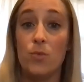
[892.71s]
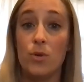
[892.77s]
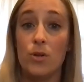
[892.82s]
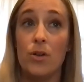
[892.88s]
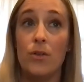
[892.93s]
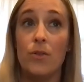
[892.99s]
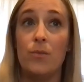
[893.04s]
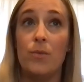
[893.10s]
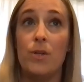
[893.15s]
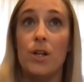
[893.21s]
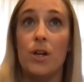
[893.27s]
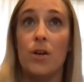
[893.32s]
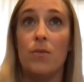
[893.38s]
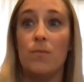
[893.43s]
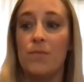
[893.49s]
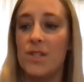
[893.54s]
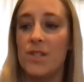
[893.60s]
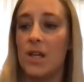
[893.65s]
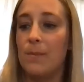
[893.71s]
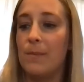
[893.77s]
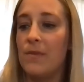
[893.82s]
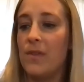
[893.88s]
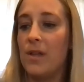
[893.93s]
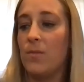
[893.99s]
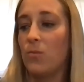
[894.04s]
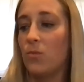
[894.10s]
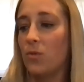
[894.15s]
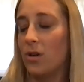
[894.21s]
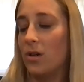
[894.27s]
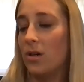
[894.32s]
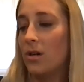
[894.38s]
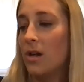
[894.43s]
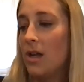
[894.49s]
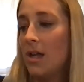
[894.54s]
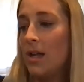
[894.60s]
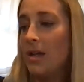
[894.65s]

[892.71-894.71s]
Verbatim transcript: were, you know, some of them were